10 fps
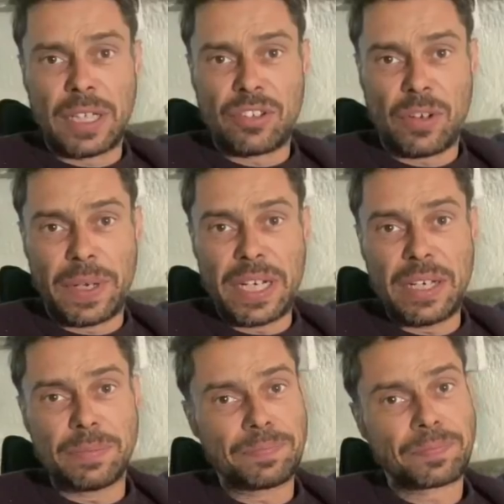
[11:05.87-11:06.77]
So I
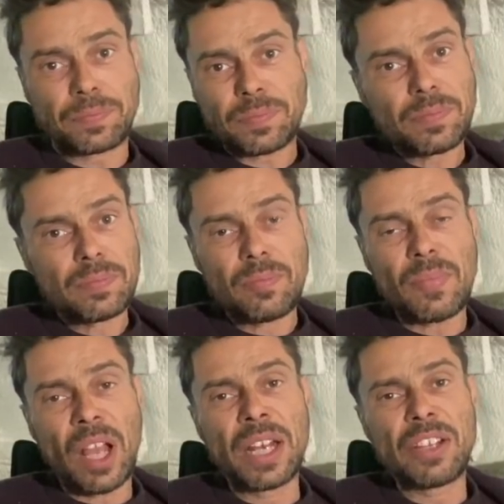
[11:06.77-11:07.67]
need
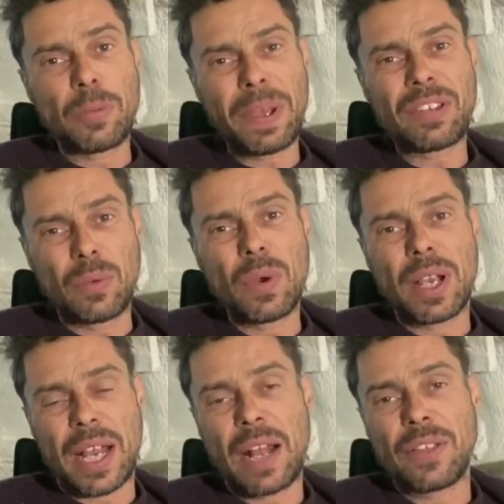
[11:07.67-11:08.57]
to basically
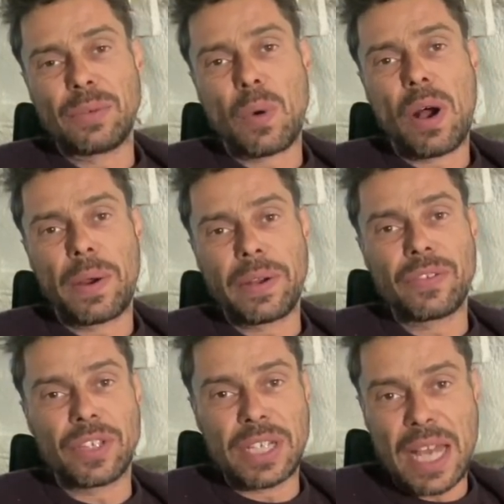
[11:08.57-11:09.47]
work out the wiring for
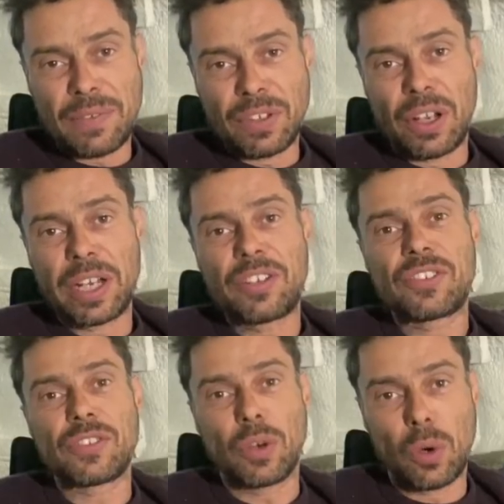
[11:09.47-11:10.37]
the nav lights,
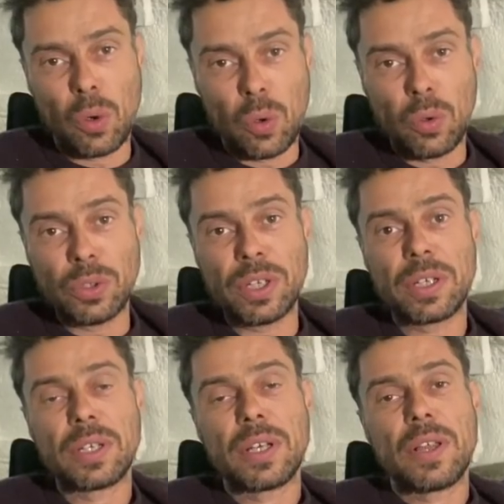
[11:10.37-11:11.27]
the horn,
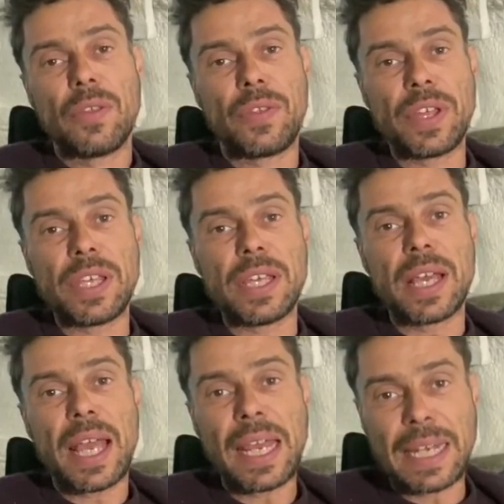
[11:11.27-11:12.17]
the
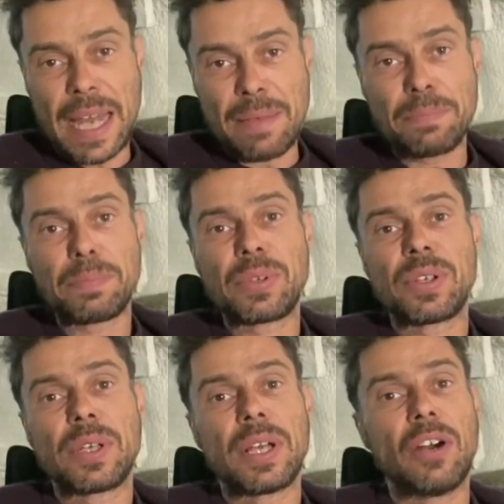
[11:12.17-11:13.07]
headlamp,
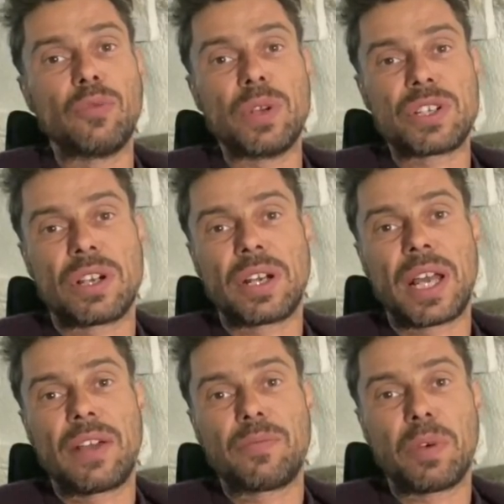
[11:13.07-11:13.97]
of which I'm going to
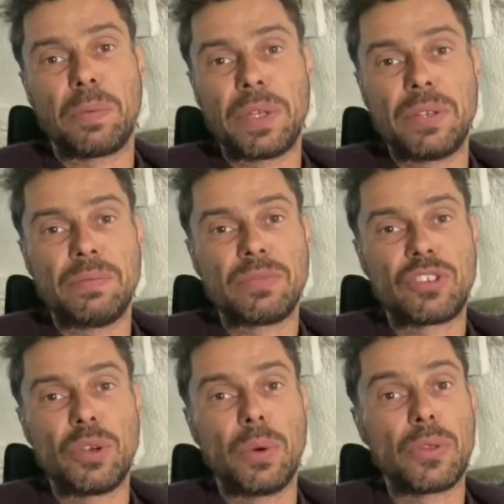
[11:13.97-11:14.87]
have probably
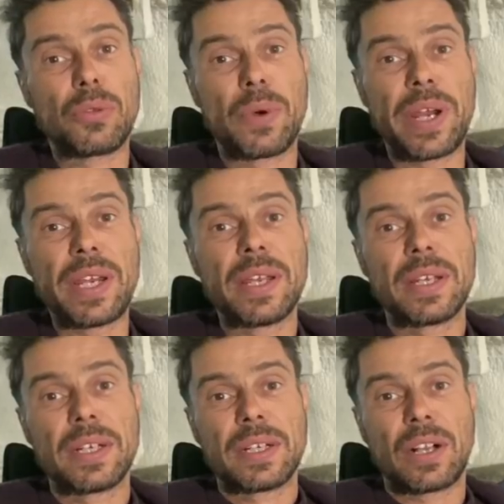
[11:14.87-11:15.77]
2 or 3,
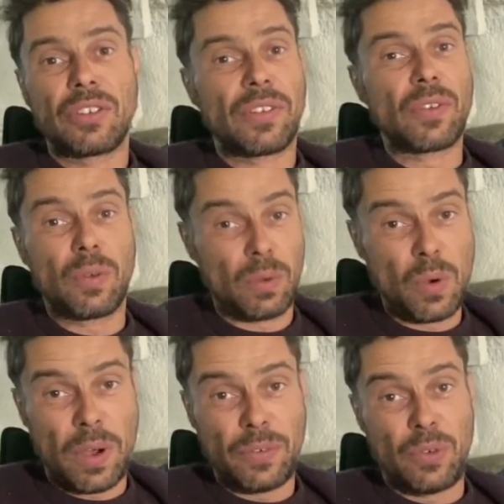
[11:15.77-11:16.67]
because I've got
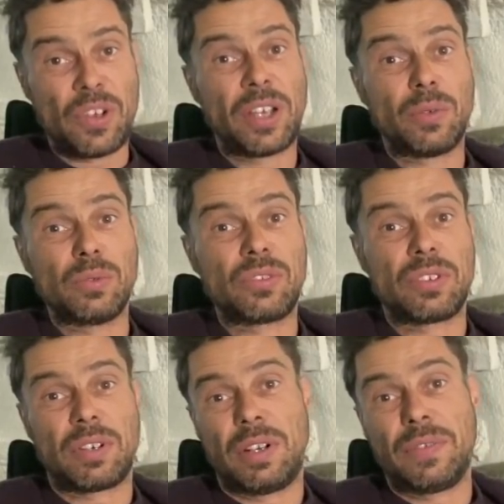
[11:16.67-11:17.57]
quite a few tunnels to
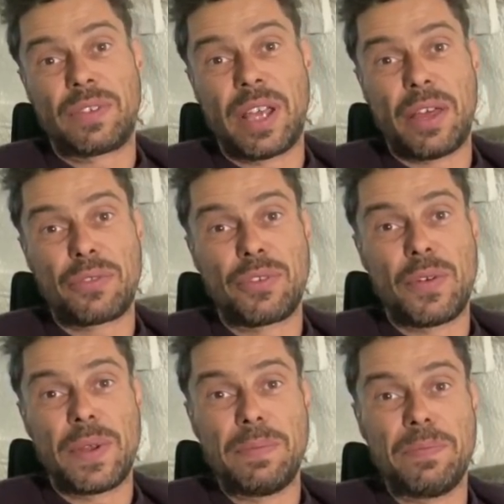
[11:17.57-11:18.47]
kind of get through
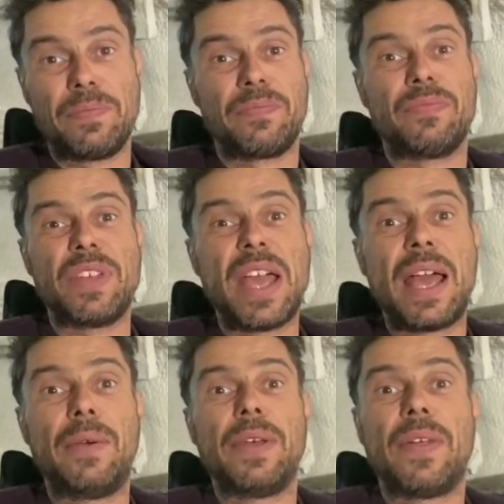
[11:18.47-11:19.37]
in the
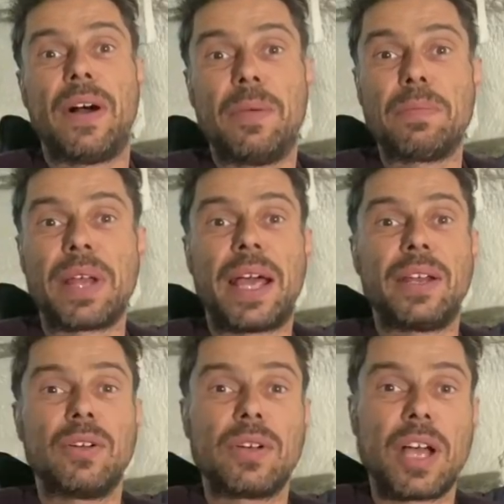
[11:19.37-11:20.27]
area that I'm
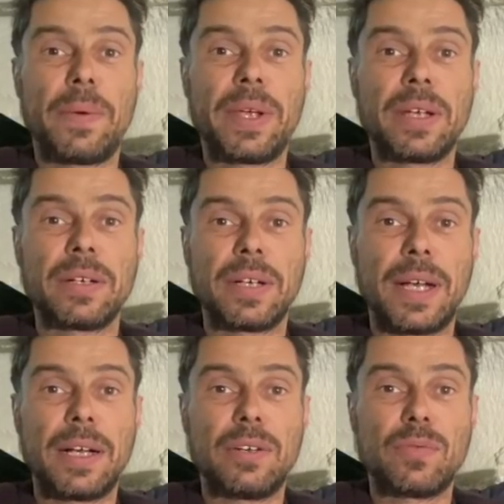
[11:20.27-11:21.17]
planning on going
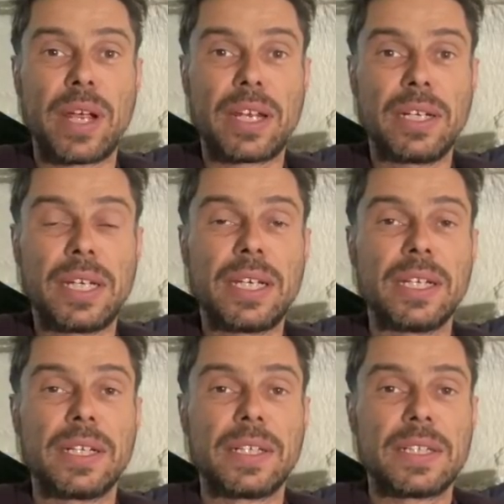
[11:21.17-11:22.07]
regularly.
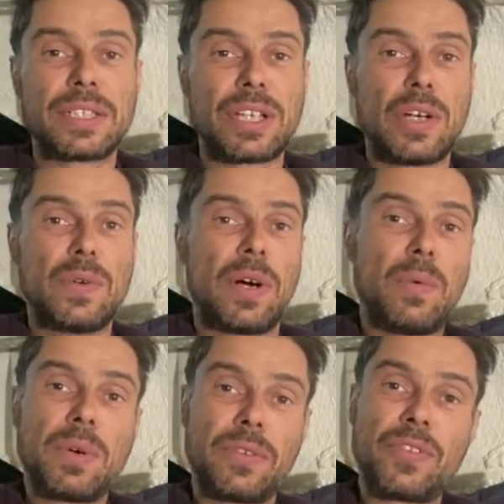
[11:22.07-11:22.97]
So I
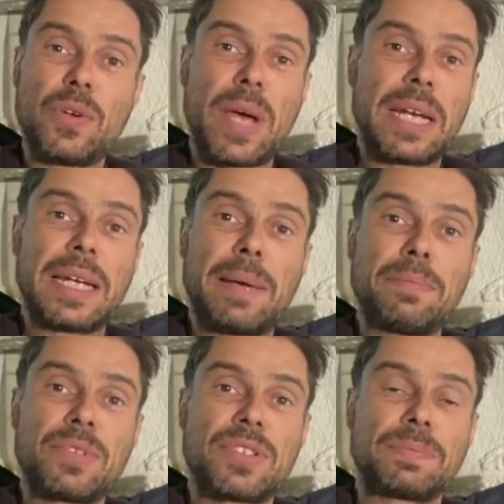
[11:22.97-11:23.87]
want a few
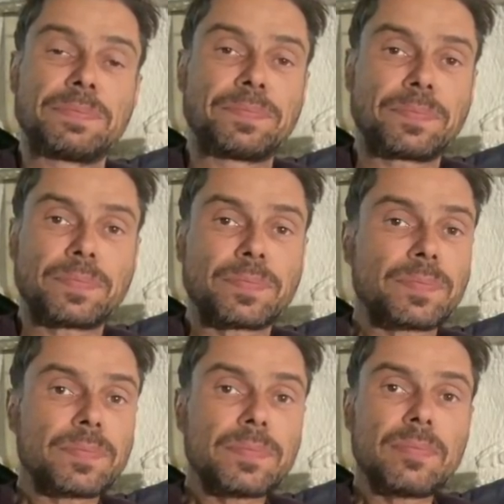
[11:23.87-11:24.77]
headlamps,
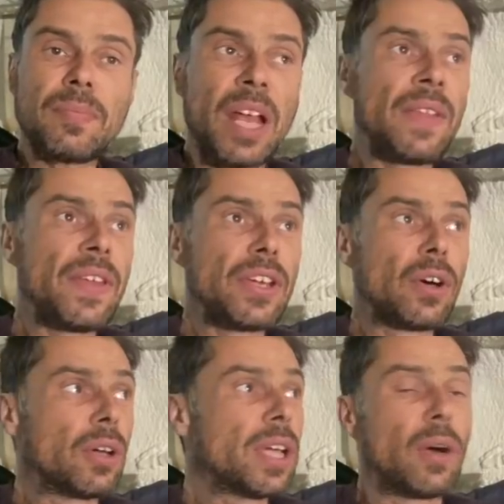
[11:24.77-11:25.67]
and then you
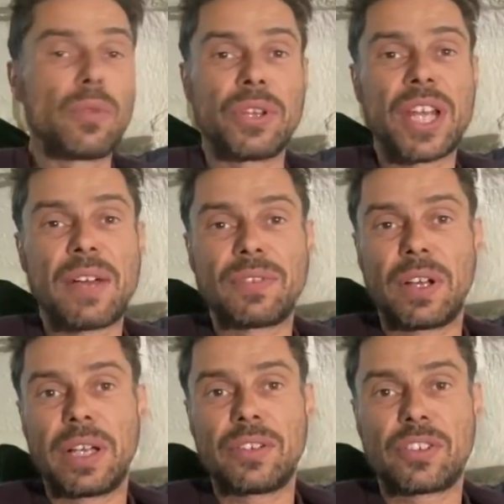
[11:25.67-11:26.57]
got all the nav
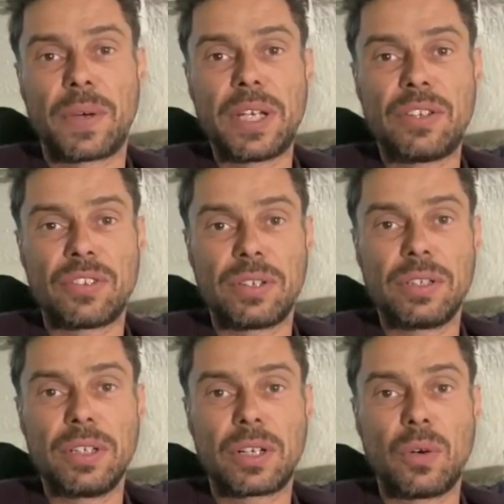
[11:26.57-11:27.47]
lights. So I need to
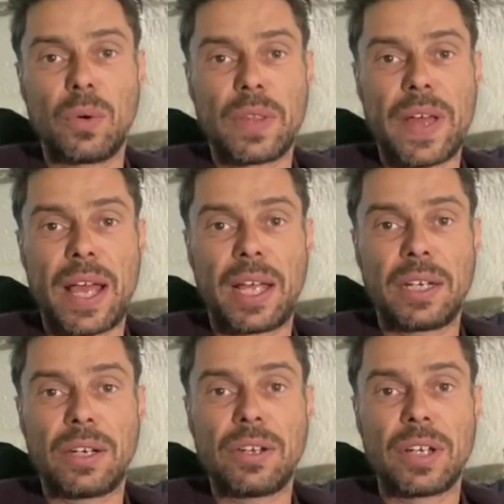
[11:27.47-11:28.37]
look at all of that,
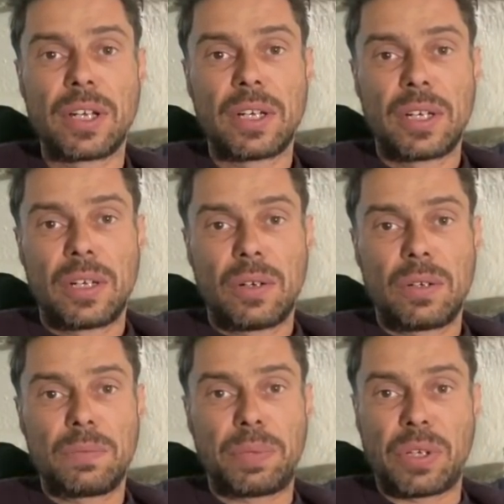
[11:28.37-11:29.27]
and
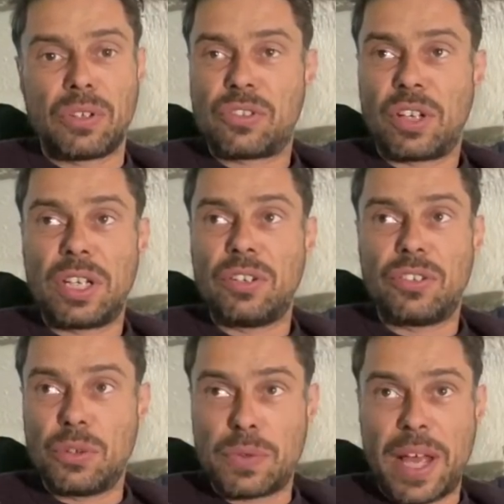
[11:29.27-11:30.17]
because I need to
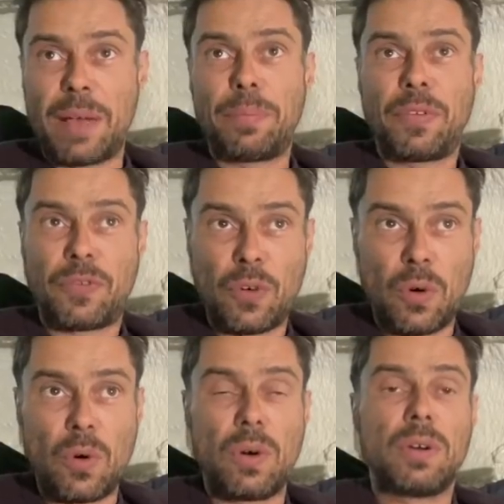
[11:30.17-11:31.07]
do that
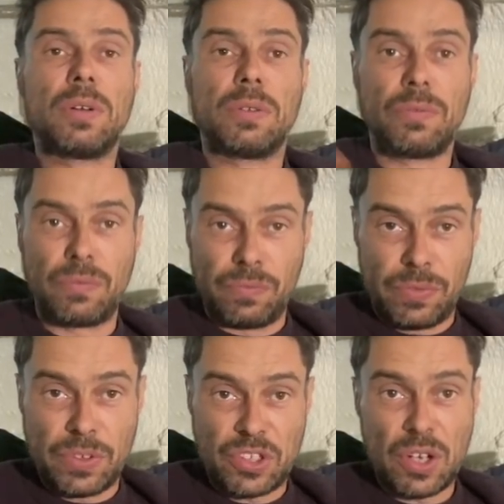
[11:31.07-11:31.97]
before
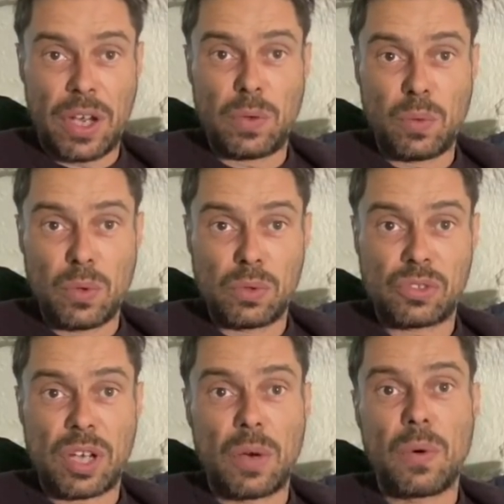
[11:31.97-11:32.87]
the side walls
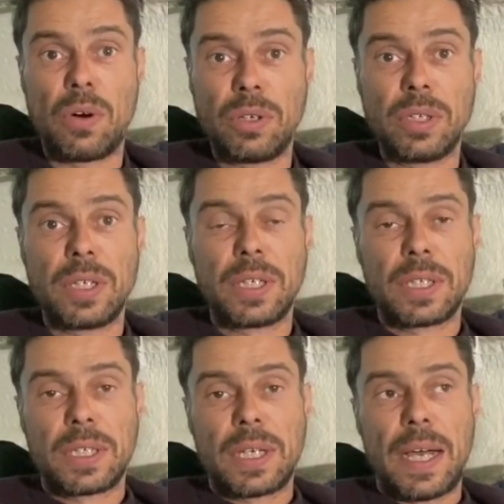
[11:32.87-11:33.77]
go on.
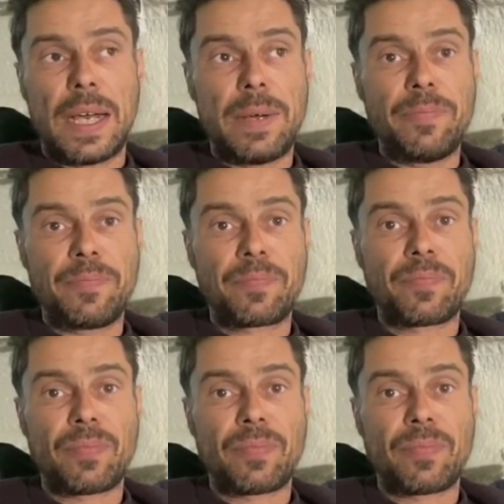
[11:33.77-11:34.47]
And